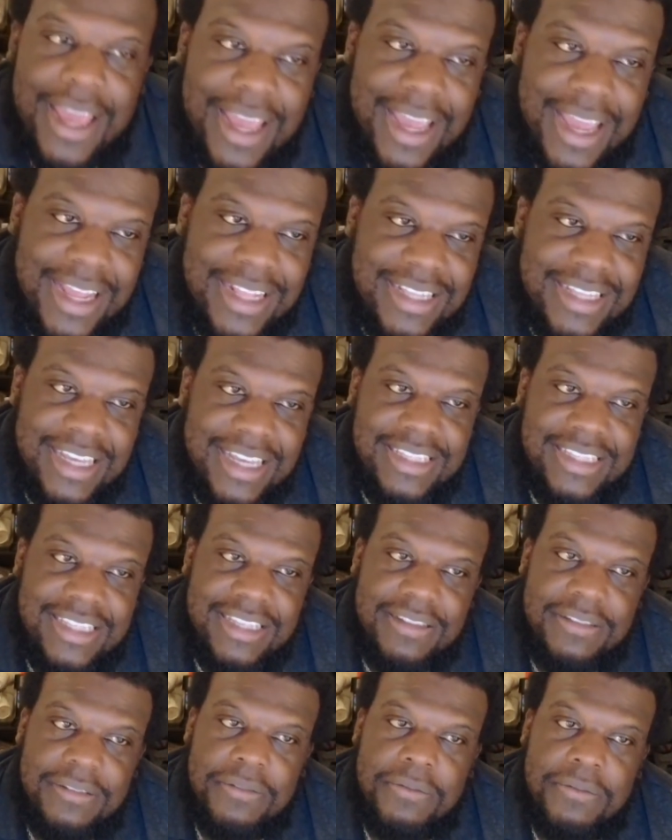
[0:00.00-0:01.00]
It
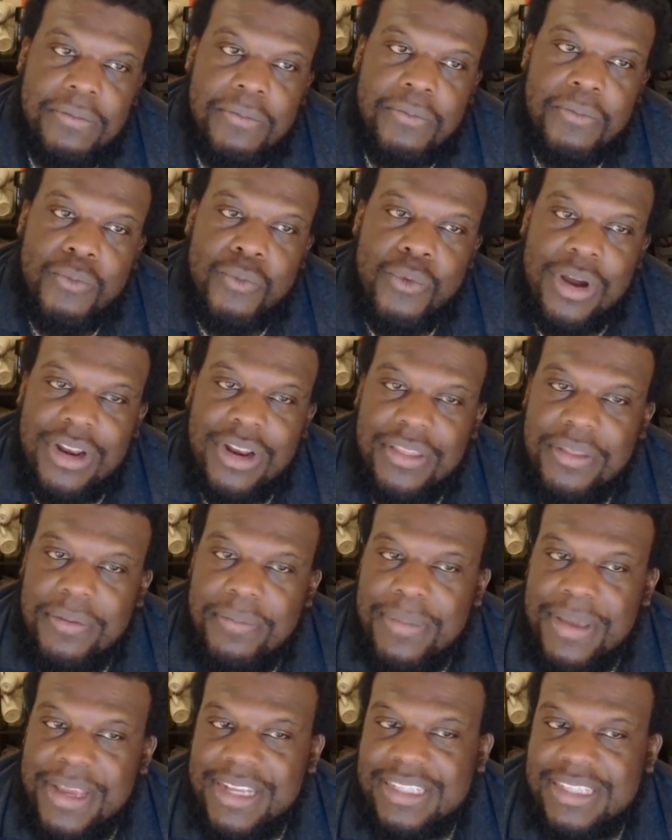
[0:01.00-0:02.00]
one of the
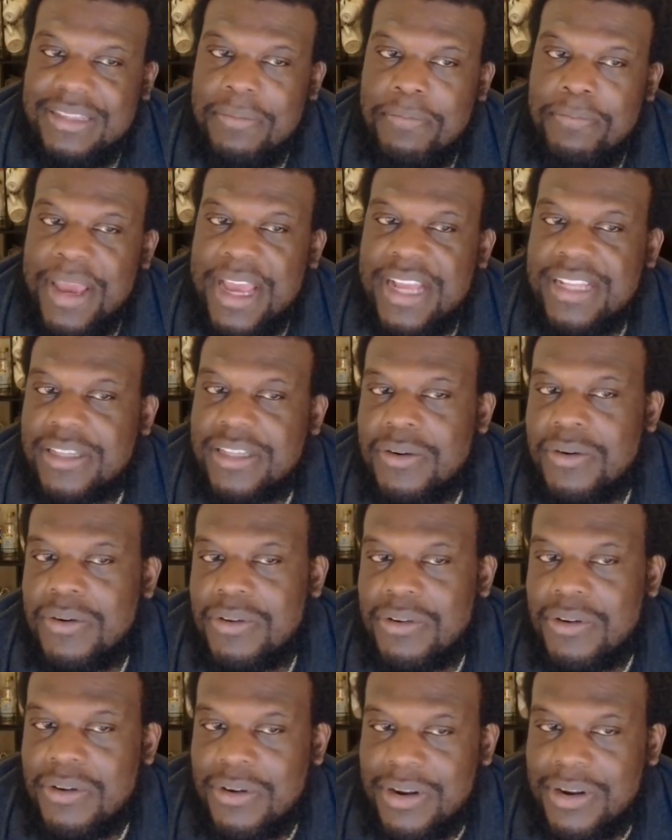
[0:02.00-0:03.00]
biggest debates
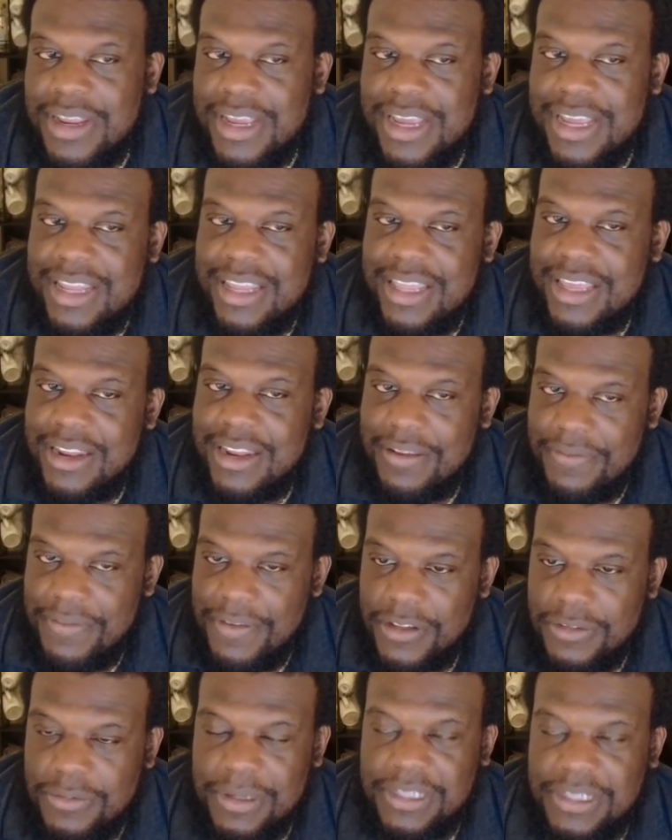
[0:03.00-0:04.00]
going on in the
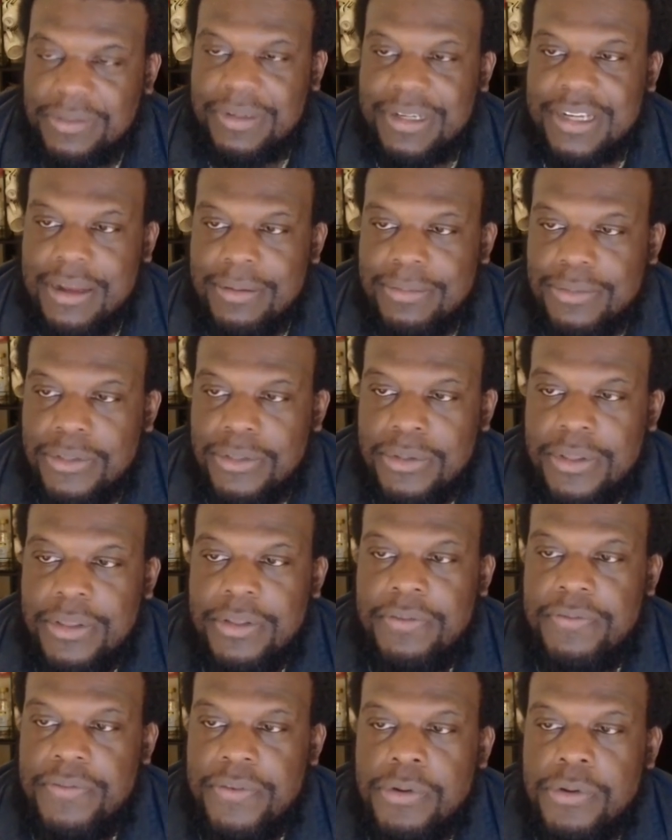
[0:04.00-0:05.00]
NFL, especially when it comes to
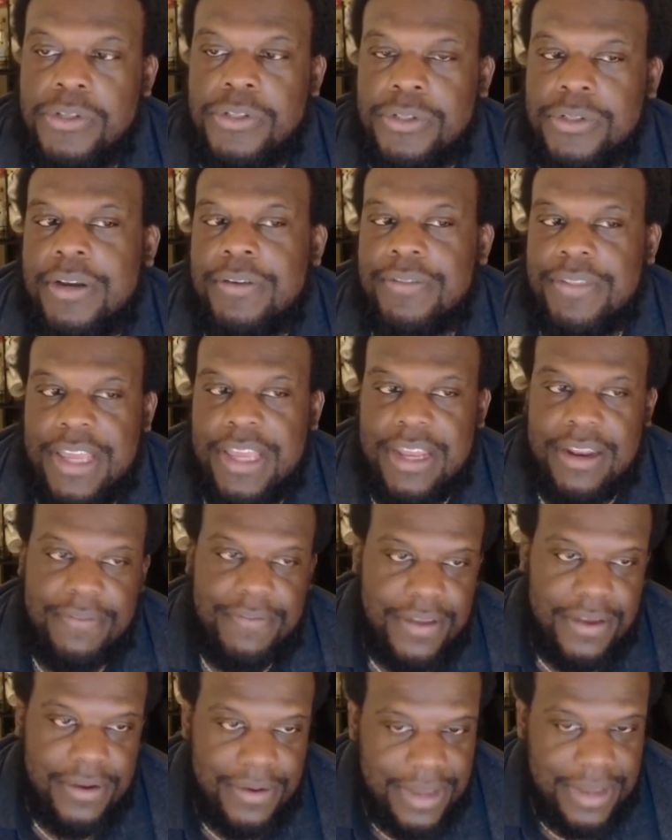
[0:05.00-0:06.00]
the future of the
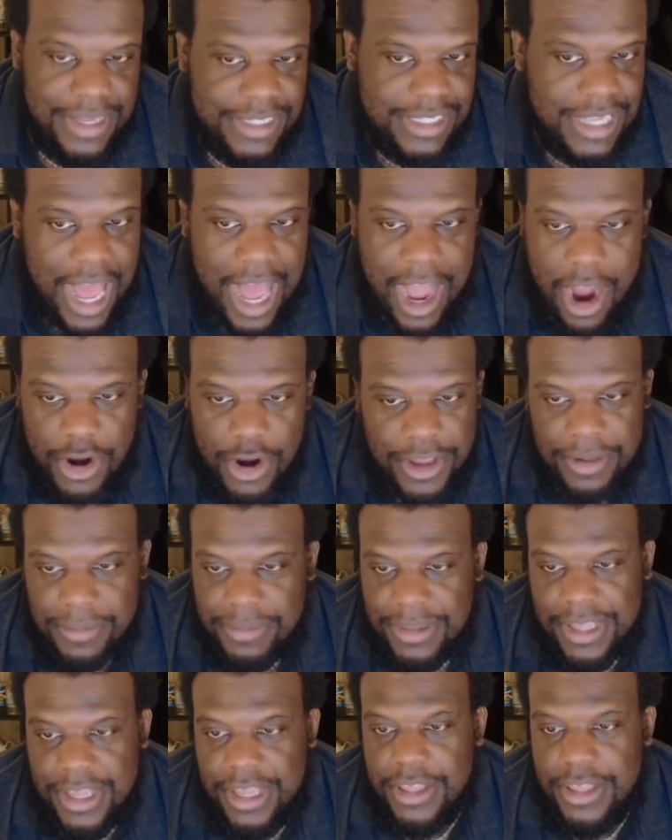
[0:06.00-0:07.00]
NFL, is
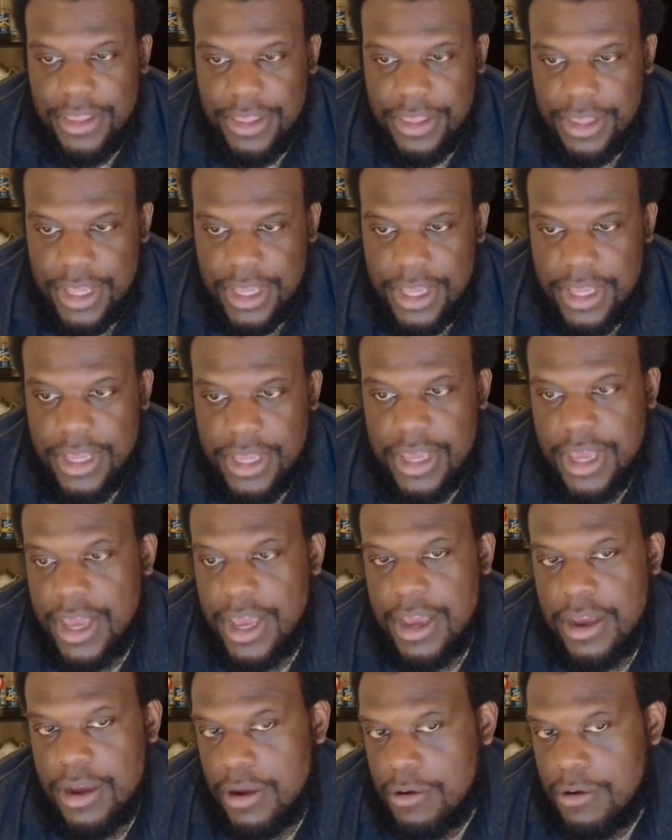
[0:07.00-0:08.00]
arguably the
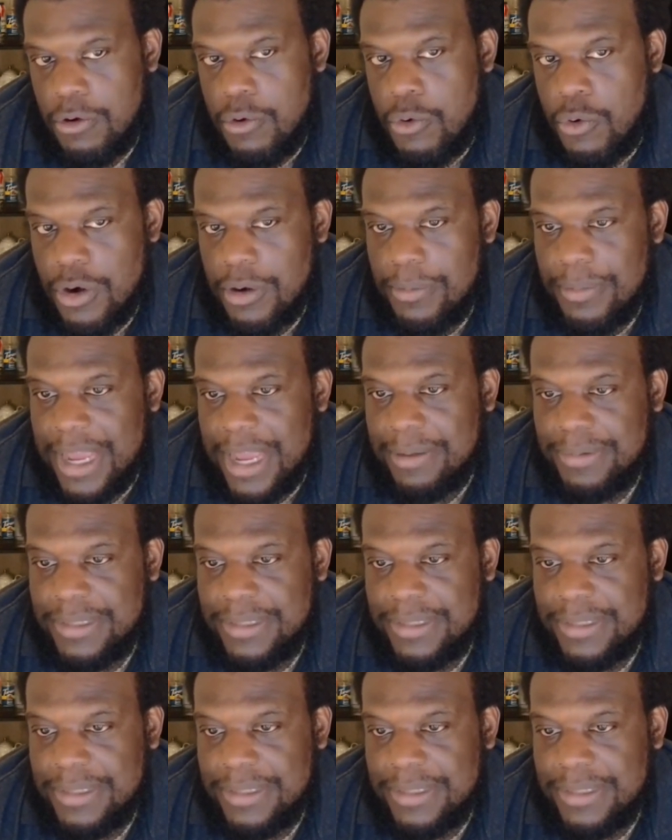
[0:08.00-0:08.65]
quarterback